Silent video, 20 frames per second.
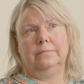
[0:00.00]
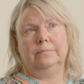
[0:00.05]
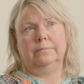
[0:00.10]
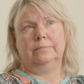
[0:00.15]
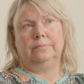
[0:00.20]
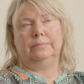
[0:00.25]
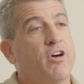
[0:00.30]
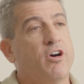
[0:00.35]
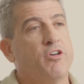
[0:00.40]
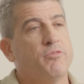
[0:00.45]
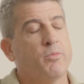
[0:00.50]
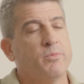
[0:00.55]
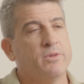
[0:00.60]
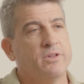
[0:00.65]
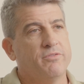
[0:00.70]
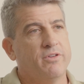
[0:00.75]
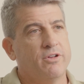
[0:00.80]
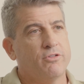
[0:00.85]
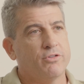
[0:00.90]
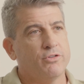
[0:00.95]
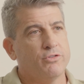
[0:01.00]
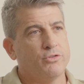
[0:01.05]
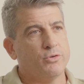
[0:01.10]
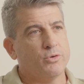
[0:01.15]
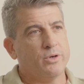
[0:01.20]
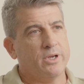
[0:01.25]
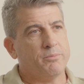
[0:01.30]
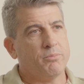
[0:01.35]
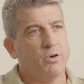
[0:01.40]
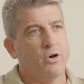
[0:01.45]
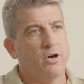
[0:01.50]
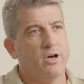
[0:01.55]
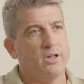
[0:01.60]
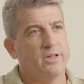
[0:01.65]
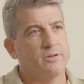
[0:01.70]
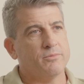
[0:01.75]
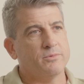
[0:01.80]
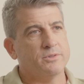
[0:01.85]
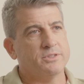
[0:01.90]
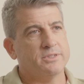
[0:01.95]
Our involvement with the Veteran Toolkit
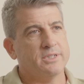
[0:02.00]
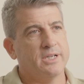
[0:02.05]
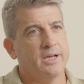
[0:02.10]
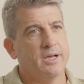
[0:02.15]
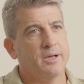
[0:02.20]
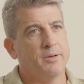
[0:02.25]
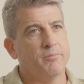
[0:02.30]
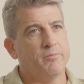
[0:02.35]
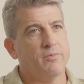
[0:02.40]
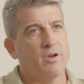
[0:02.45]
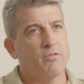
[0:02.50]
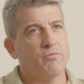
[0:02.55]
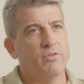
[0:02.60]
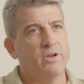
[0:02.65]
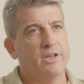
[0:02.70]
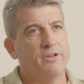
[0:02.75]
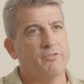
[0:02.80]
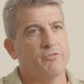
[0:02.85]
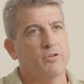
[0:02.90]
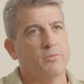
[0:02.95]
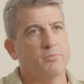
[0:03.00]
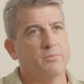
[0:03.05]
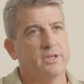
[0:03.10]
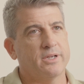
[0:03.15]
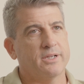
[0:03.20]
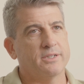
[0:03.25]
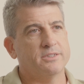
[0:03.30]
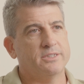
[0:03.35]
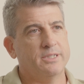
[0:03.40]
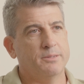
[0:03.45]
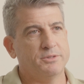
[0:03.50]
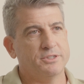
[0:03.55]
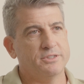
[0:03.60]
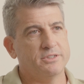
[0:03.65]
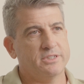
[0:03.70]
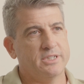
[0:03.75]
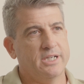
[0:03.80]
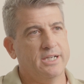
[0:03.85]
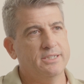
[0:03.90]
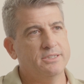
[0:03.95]
pilot was really from the
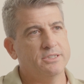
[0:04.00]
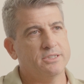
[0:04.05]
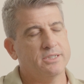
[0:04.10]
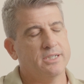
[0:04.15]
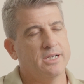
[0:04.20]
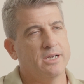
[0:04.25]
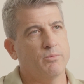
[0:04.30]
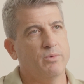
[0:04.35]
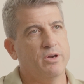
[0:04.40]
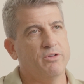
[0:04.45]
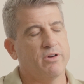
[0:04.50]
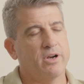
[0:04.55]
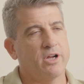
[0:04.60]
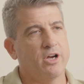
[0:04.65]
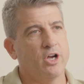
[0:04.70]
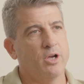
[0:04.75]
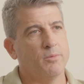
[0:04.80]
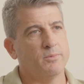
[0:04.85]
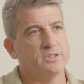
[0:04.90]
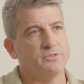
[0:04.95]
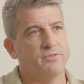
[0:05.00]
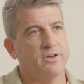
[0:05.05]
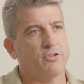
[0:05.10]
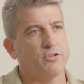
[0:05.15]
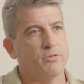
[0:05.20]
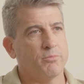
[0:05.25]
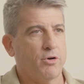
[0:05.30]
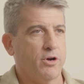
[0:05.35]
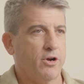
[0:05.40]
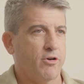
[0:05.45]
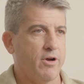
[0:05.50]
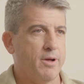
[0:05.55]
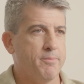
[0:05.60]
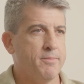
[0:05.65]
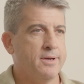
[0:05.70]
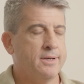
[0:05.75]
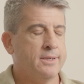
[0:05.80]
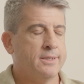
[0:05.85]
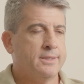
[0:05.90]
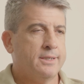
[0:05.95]
conception stage. We run a homeless veteran
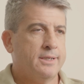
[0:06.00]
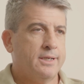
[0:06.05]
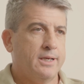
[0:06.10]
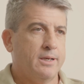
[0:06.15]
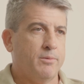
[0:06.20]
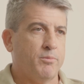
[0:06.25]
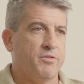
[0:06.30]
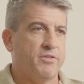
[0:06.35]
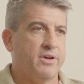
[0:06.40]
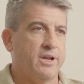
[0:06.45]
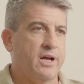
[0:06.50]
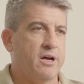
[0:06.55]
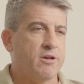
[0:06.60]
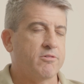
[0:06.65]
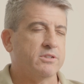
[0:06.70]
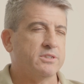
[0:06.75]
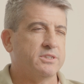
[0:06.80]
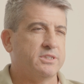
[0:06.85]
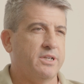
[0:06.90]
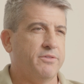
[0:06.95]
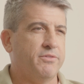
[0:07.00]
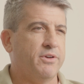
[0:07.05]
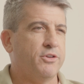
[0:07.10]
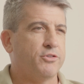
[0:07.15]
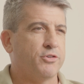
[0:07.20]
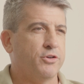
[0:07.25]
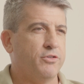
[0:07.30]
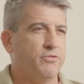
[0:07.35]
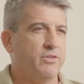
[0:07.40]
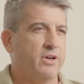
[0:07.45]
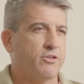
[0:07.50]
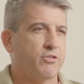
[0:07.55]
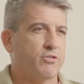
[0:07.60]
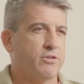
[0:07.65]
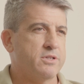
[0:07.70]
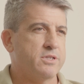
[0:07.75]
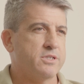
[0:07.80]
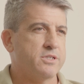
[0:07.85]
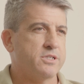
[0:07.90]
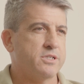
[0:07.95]
program and we've had 172
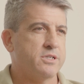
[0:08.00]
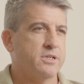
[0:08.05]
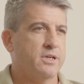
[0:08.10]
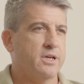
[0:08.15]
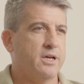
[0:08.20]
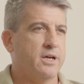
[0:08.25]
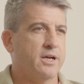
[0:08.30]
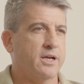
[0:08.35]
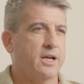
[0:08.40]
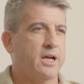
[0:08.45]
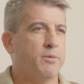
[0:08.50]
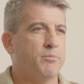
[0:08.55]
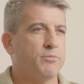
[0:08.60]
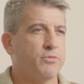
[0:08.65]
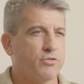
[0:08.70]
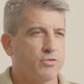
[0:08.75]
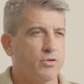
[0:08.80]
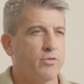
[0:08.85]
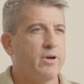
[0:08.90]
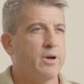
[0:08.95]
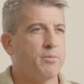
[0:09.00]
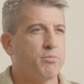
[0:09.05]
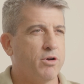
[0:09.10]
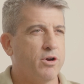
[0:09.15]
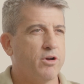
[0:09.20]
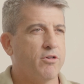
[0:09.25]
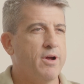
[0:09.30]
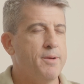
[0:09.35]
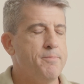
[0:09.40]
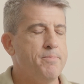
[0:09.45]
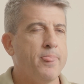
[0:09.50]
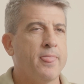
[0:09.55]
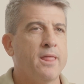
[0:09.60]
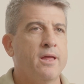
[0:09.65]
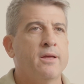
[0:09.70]
veterans come through our program,